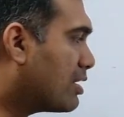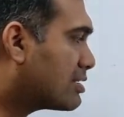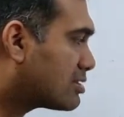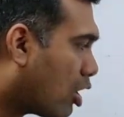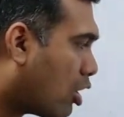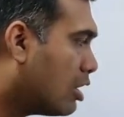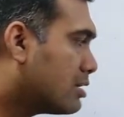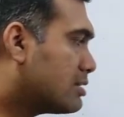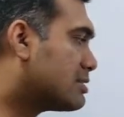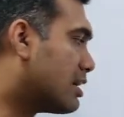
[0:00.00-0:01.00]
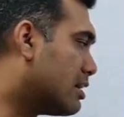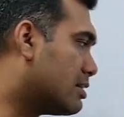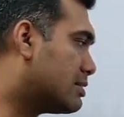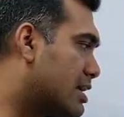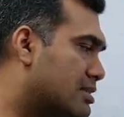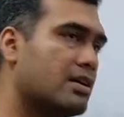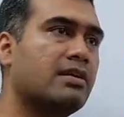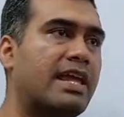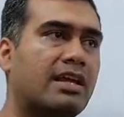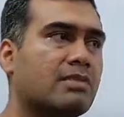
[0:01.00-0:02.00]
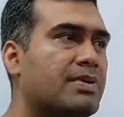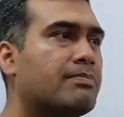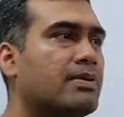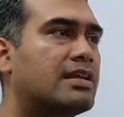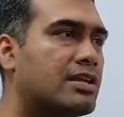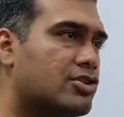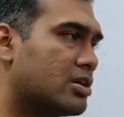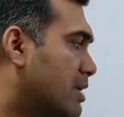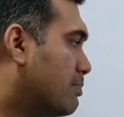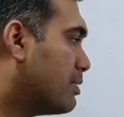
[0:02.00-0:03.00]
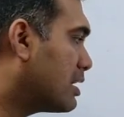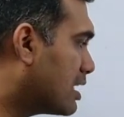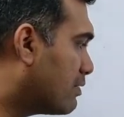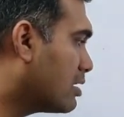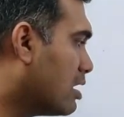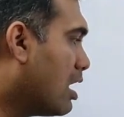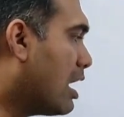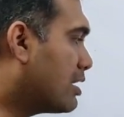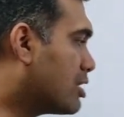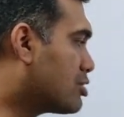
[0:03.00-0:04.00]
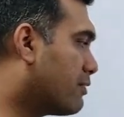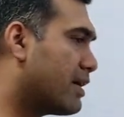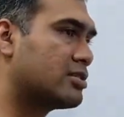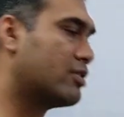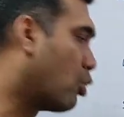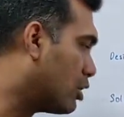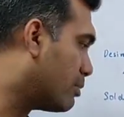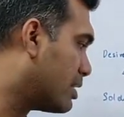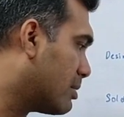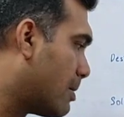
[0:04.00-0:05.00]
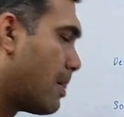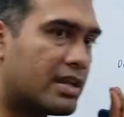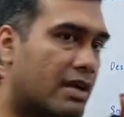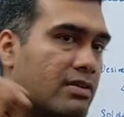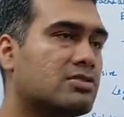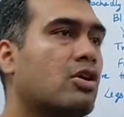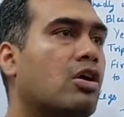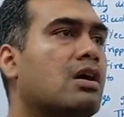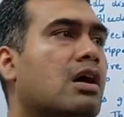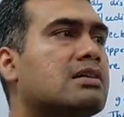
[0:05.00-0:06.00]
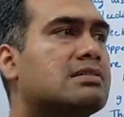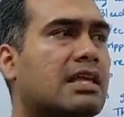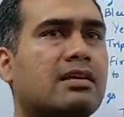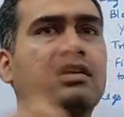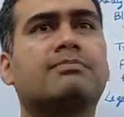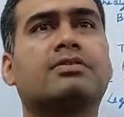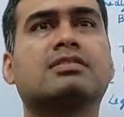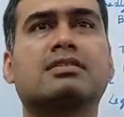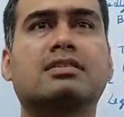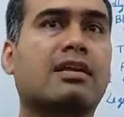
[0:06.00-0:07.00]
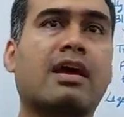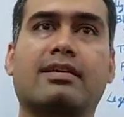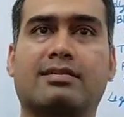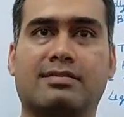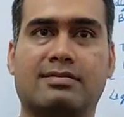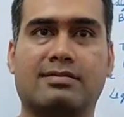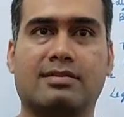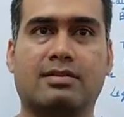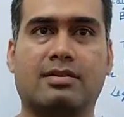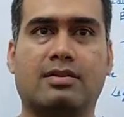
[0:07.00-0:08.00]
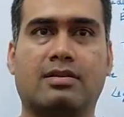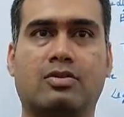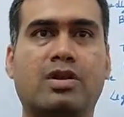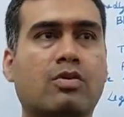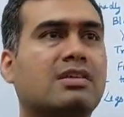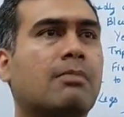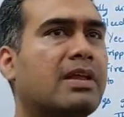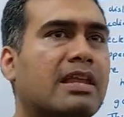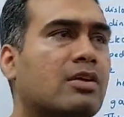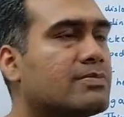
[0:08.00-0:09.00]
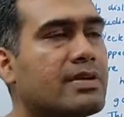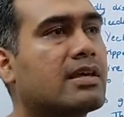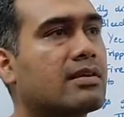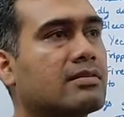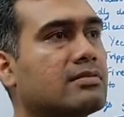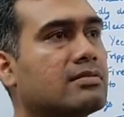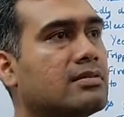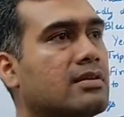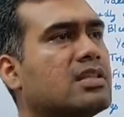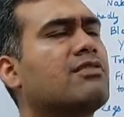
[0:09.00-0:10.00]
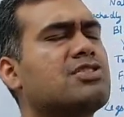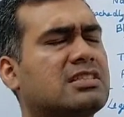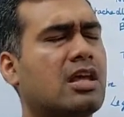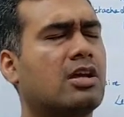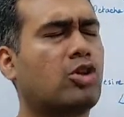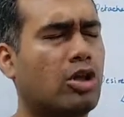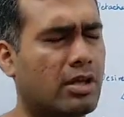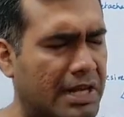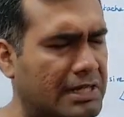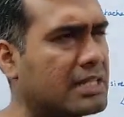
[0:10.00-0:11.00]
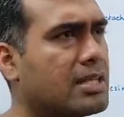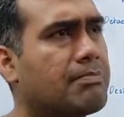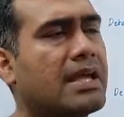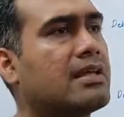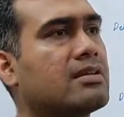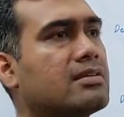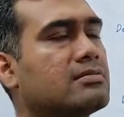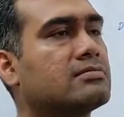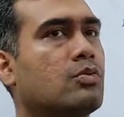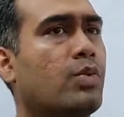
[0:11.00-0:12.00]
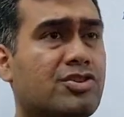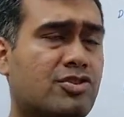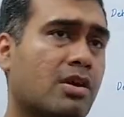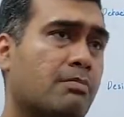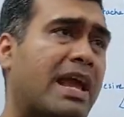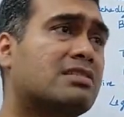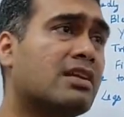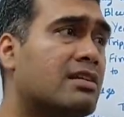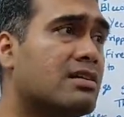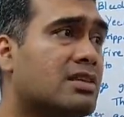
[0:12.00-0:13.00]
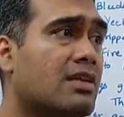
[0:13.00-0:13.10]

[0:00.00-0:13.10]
when he saw these naked people and injured people, and even an injured face of an old woman, he never saw a single person cry. Nobody was complaining or speaking. They were just tolerating the pain, which makes readers